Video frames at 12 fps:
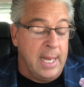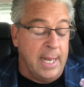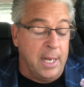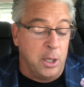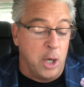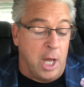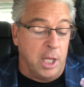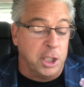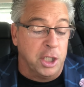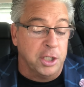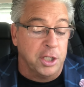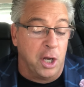and
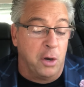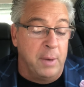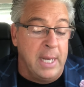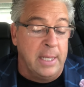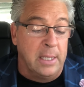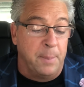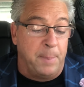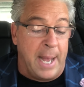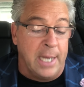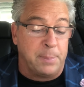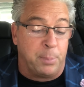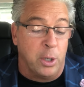acknowledges and agreed that the
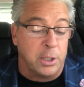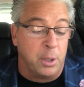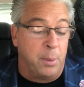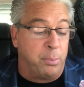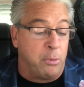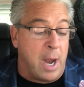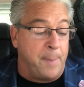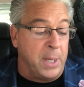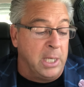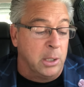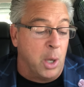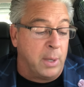buyer's personal
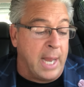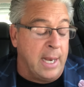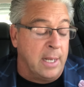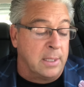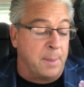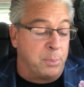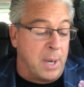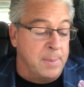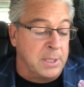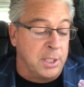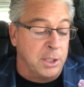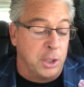property located at the
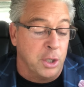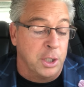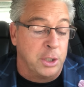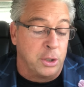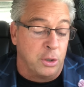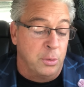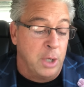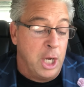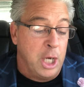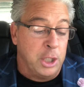premises during the